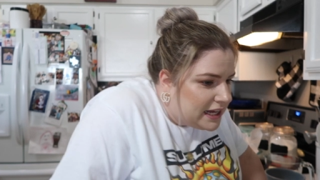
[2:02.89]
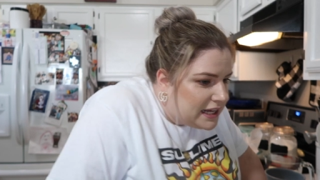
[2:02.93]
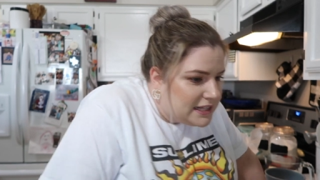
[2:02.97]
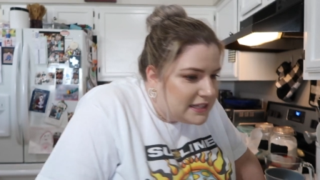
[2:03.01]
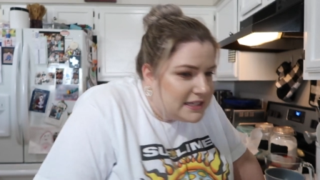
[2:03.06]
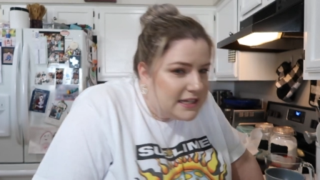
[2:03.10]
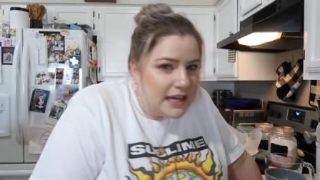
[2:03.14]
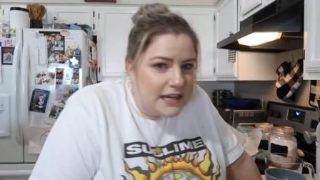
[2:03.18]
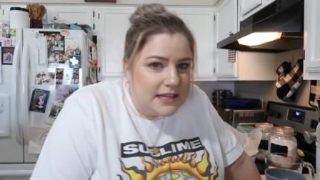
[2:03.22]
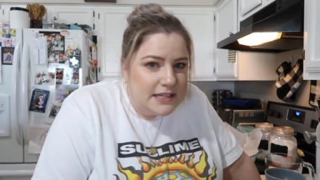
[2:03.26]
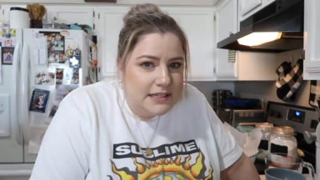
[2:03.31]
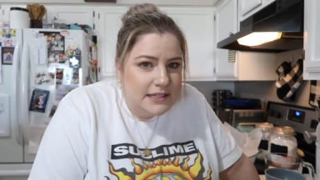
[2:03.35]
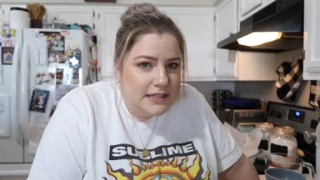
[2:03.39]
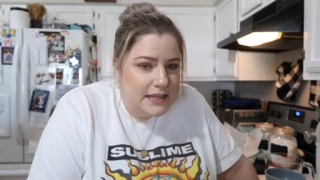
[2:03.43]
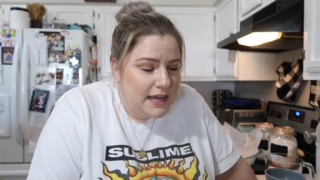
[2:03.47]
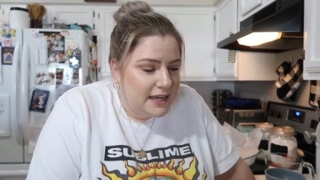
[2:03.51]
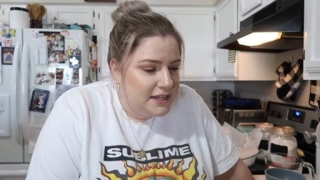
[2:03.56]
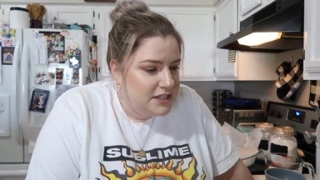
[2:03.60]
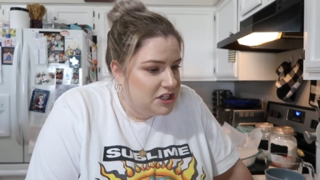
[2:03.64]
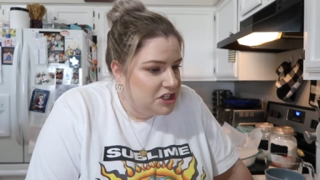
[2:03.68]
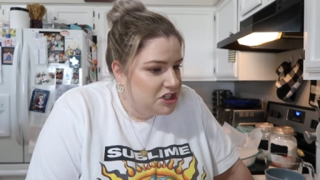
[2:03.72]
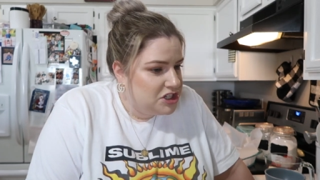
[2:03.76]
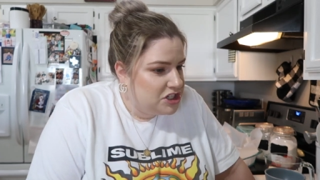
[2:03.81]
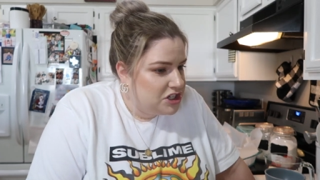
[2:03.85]
it does say
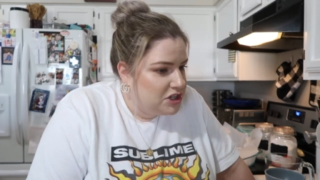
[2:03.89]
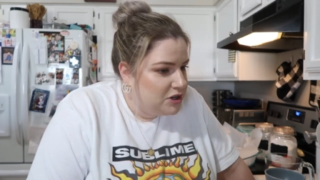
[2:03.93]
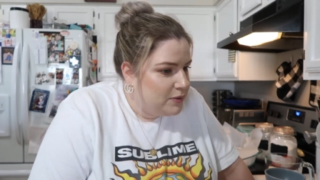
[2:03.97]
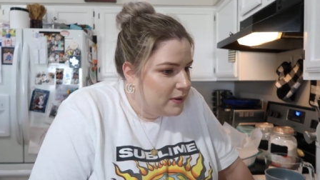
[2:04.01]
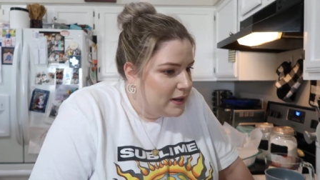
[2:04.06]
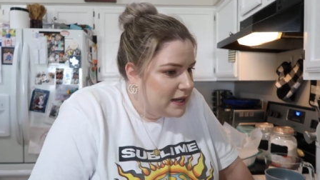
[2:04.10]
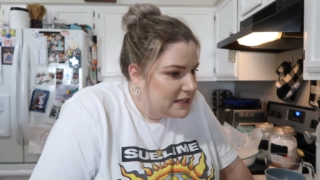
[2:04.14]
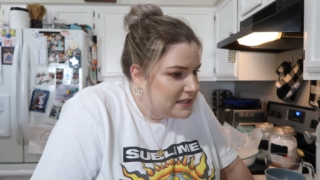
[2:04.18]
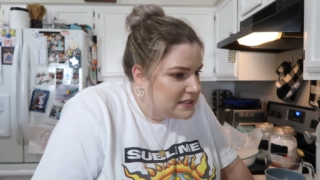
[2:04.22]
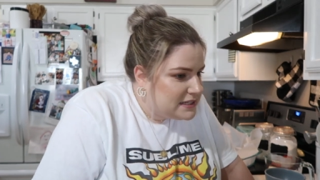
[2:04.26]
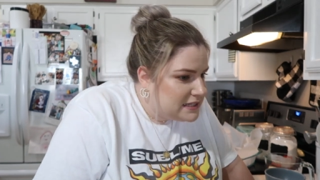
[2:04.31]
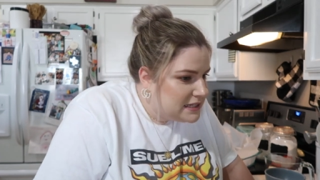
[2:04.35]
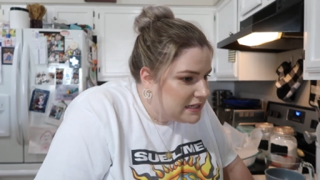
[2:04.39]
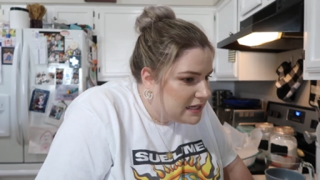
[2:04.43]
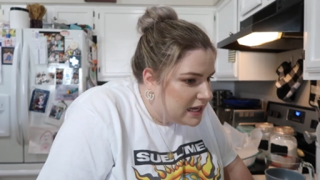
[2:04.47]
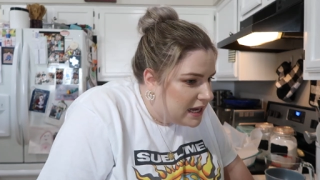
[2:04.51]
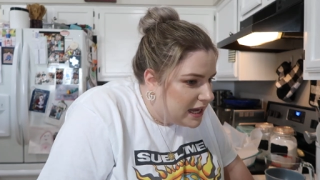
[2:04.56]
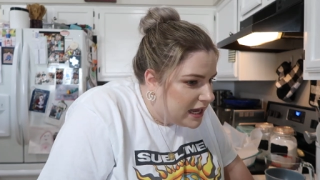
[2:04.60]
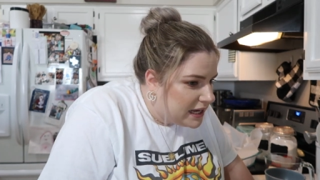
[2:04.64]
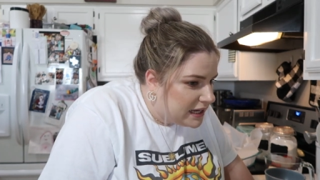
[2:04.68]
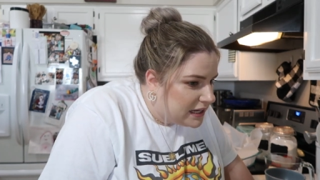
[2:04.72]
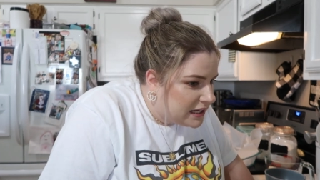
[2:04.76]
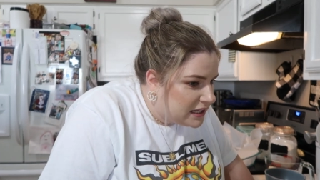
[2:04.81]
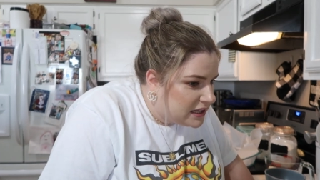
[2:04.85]
to do is
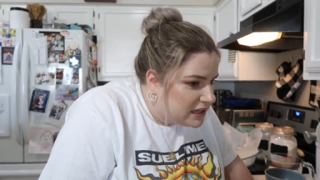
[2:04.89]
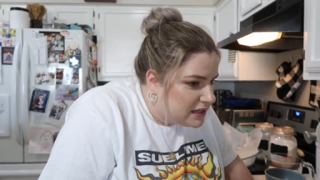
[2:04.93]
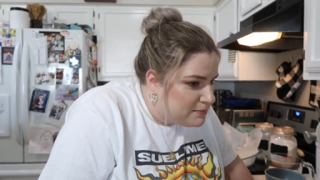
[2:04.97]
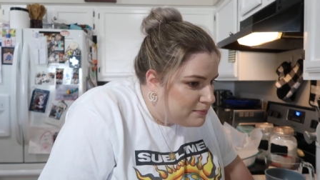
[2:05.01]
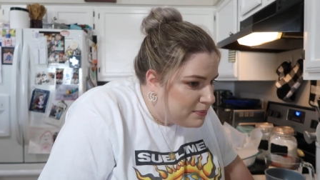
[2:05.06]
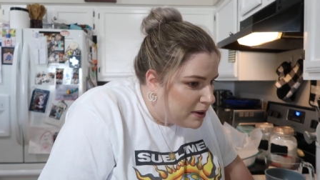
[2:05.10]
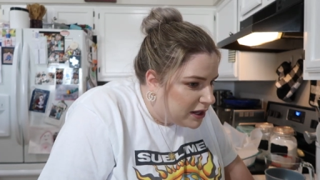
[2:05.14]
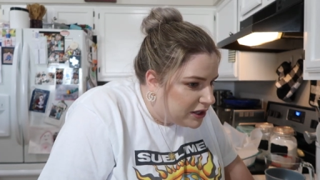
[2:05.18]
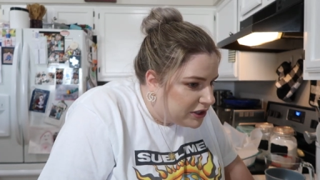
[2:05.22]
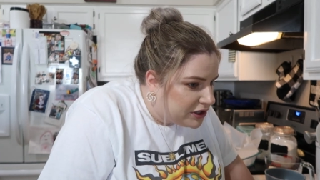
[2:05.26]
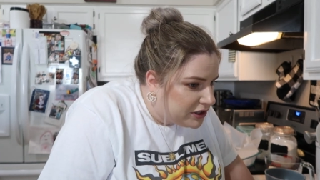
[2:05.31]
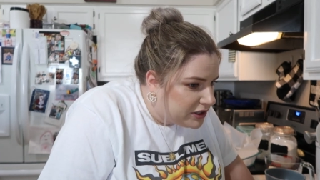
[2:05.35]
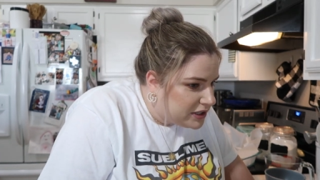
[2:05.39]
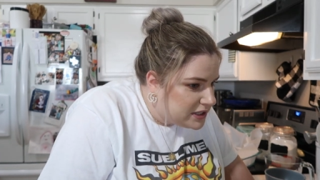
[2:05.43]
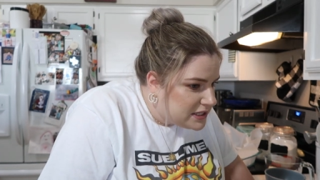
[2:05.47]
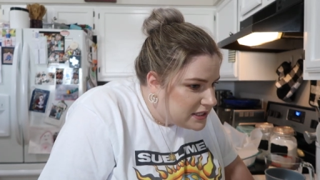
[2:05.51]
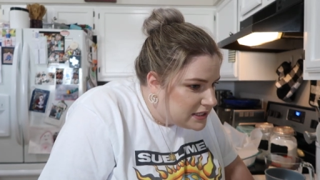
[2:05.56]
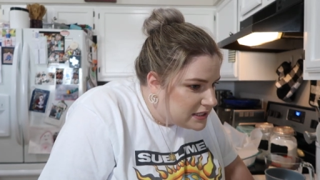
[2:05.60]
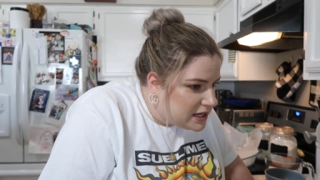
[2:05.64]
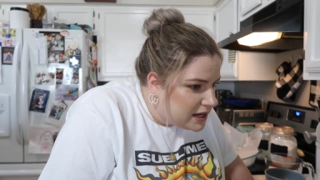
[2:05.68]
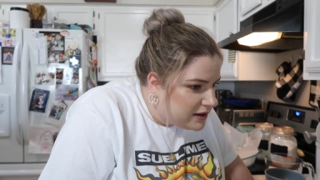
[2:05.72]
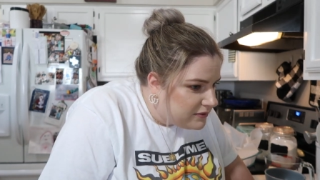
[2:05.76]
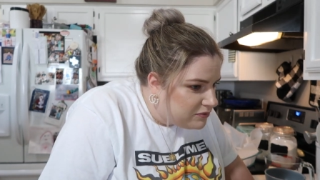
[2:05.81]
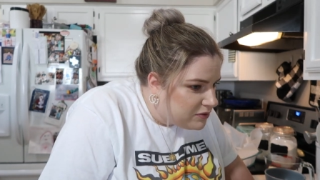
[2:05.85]
to get the butter and
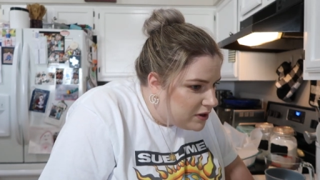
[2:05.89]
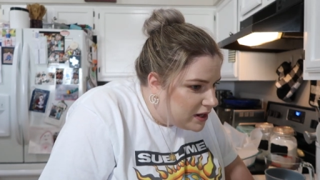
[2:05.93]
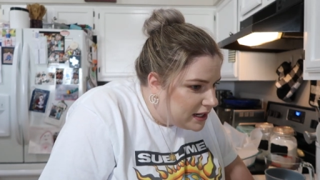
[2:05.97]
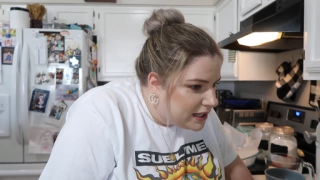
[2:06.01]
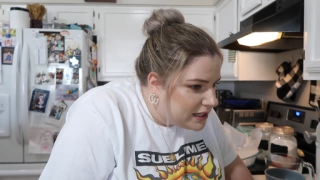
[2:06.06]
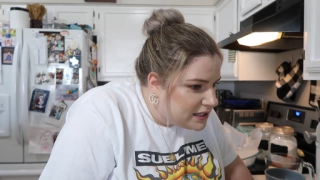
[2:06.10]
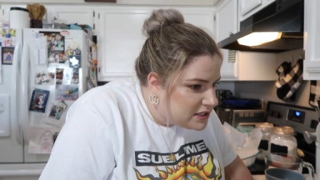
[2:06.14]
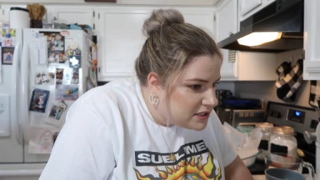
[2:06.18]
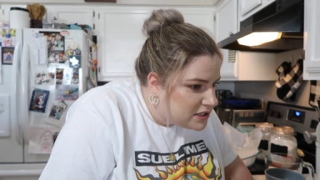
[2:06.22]
stuff ready.